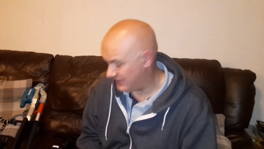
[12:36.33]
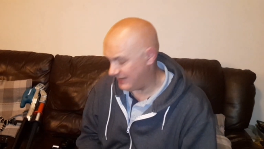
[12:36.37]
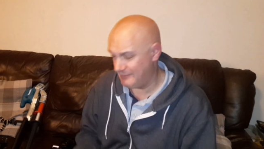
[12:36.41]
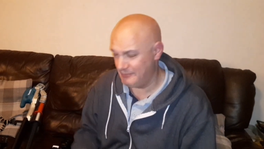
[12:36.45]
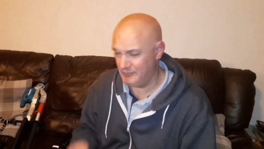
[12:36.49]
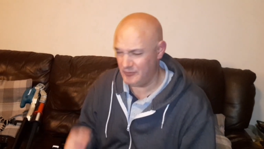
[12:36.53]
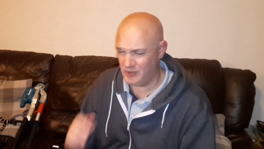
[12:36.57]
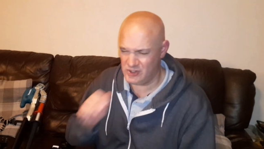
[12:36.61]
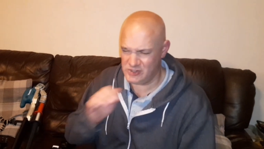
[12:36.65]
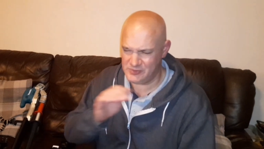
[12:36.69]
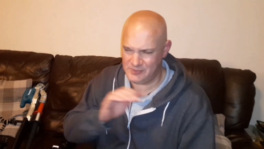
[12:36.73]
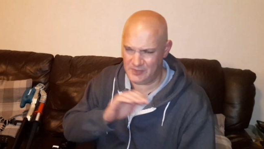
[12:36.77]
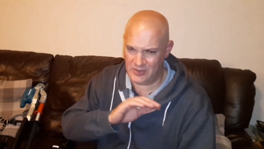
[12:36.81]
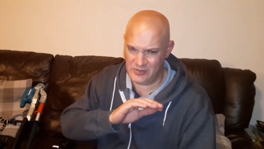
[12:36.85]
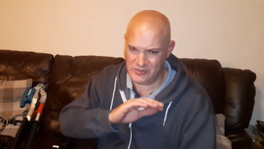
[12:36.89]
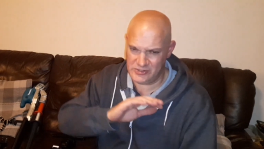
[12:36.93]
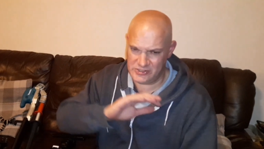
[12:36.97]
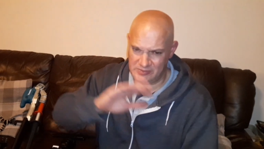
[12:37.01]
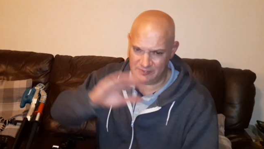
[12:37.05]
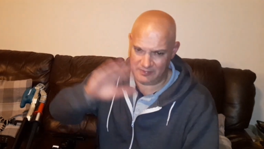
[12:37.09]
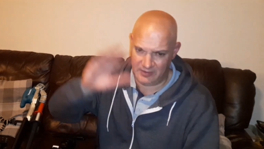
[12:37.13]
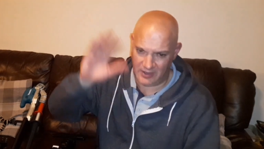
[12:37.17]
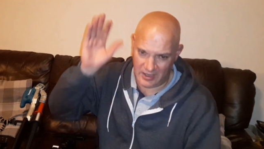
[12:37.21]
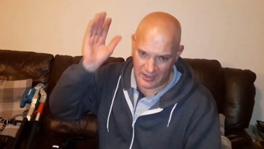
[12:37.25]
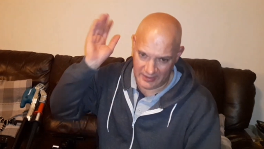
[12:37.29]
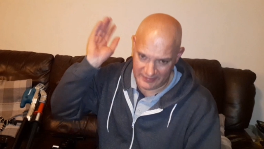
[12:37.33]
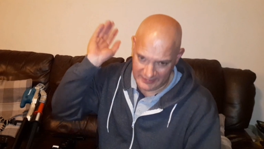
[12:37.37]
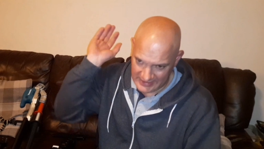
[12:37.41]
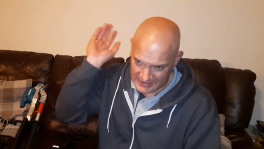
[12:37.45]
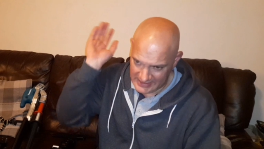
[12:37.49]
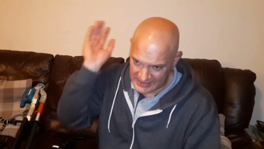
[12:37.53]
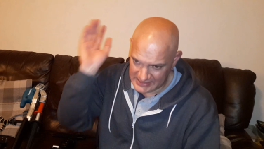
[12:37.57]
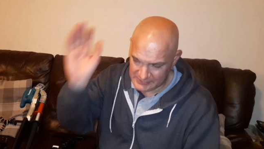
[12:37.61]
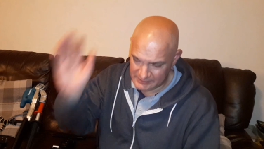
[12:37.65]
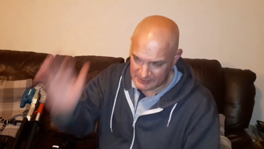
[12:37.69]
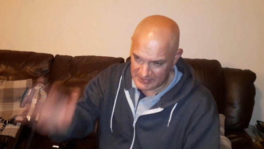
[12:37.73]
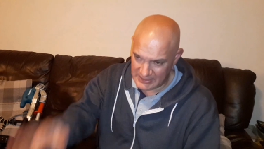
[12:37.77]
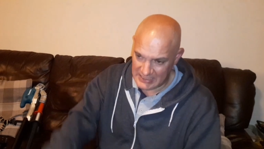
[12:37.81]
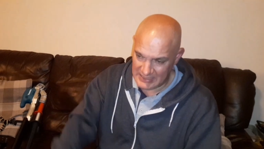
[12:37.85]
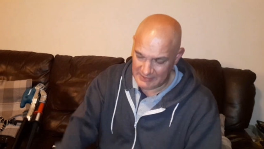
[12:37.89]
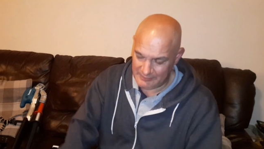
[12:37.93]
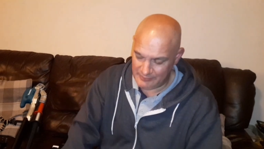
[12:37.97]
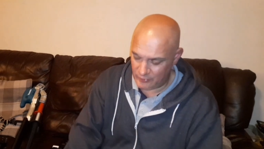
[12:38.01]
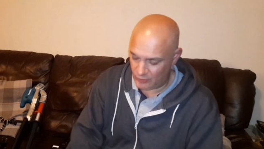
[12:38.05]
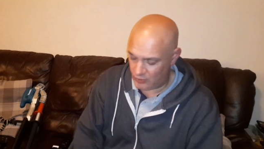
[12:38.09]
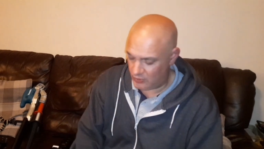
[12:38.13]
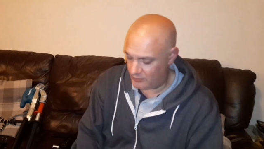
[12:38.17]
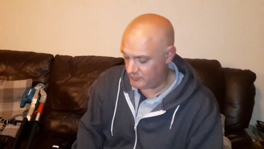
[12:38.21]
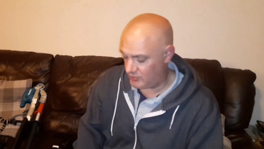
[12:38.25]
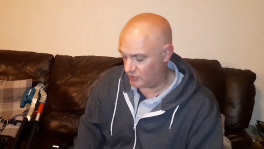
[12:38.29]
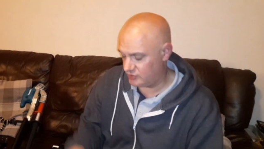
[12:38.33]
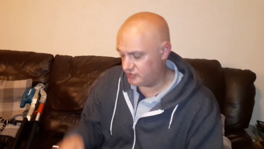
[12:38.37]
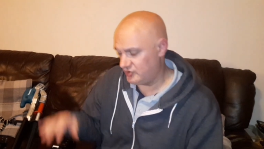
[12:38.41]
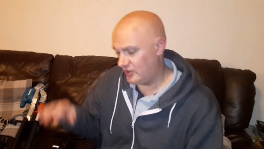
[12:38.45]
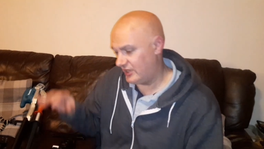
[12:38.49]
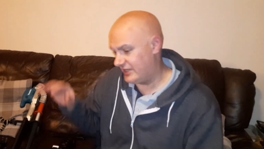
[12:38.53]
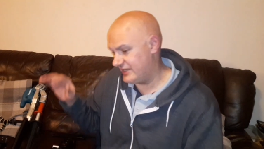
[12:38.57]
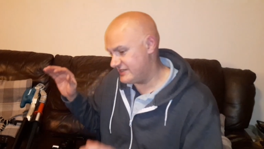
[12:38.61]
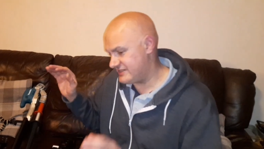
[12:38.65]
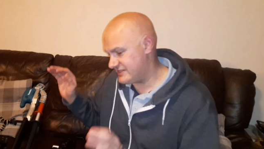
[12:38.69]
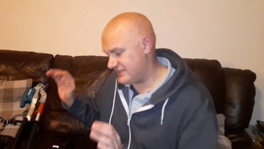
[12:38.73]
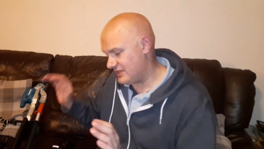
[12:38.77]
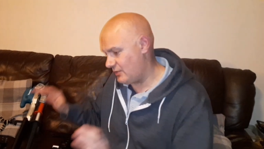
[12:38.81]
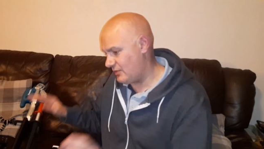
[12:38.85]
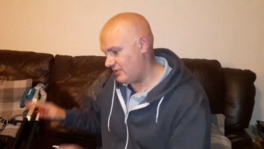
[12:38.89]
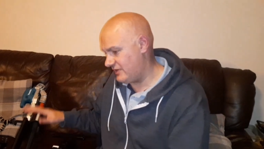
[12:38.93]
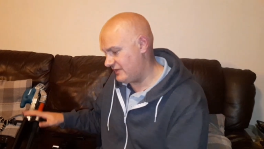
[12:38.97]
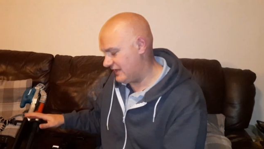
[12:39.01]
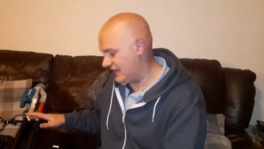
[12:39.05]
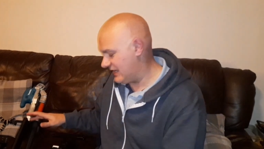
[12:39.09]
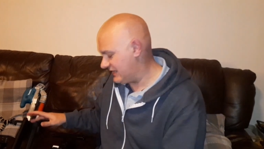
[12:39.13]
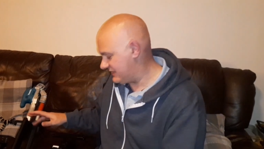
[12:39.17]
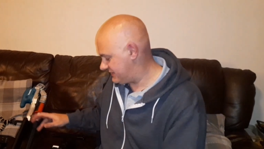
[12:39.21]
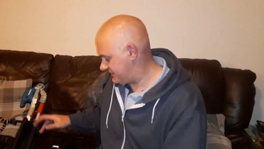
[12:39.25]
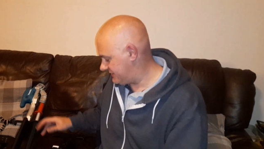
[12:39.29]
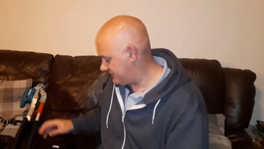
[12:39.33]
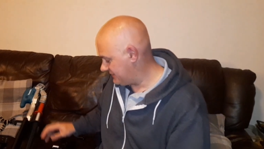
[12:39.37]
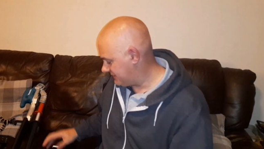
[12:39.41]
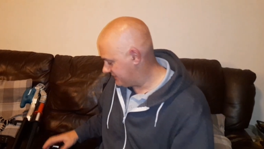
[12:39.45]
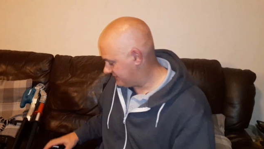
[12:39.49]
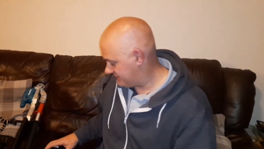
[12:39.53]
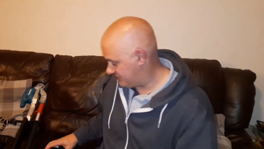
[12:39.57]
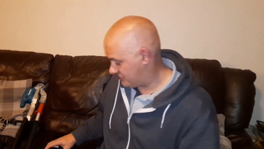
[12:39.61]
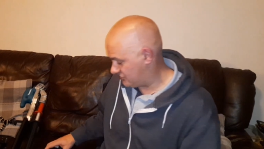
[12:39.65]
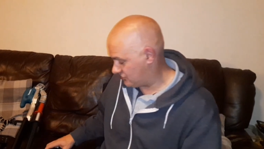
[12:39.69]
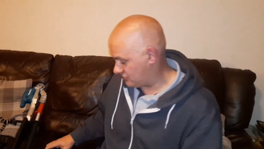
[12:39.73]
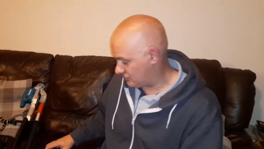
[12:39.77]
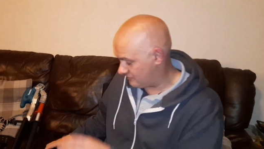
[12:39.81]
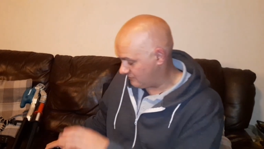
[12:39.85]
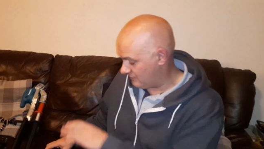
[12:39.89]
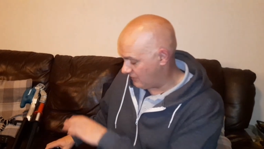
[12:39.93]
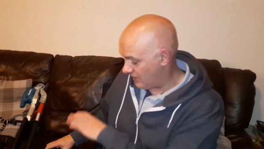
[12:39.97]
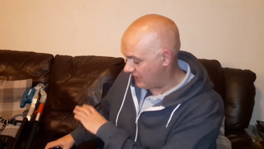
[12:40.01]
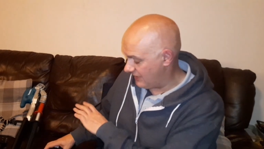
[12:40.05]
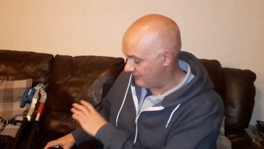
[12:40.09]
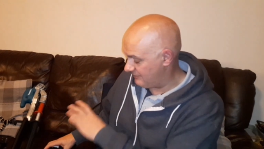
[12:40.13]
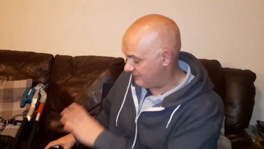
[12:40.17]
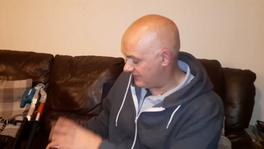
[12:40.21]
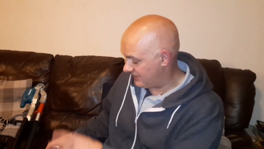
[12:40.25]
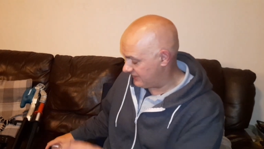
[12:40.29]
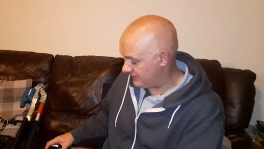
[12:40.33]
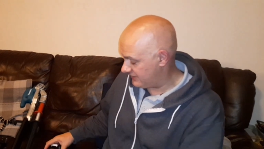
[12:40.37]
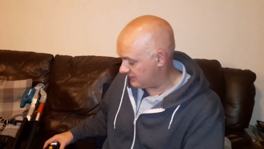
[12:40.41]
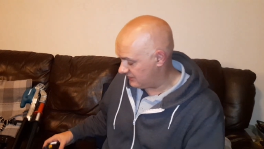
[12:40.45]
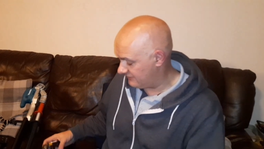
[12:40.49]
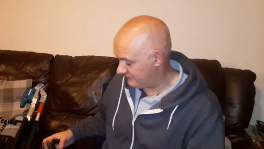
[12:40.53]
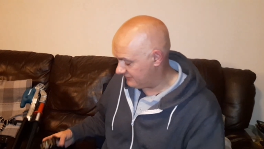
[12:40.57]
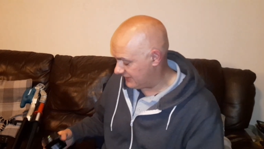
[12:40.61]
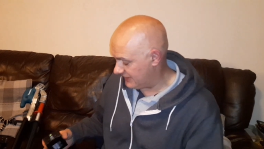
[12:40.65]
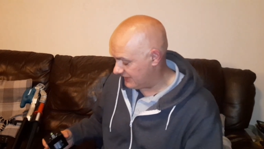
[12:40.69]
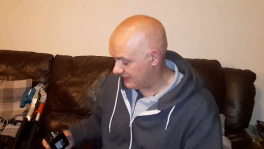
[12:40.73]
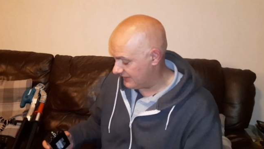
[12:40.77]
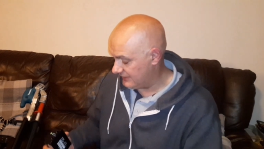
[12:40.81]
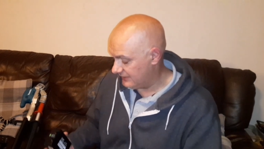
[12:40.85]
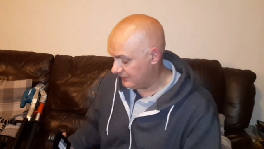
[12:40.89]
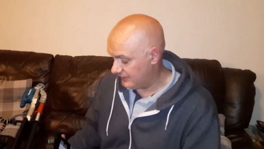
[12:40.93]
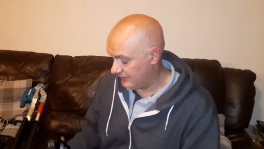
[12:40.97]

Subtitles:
I'm not sponsored by these people. I'm not trying to sell you this. This is just my opinion of it.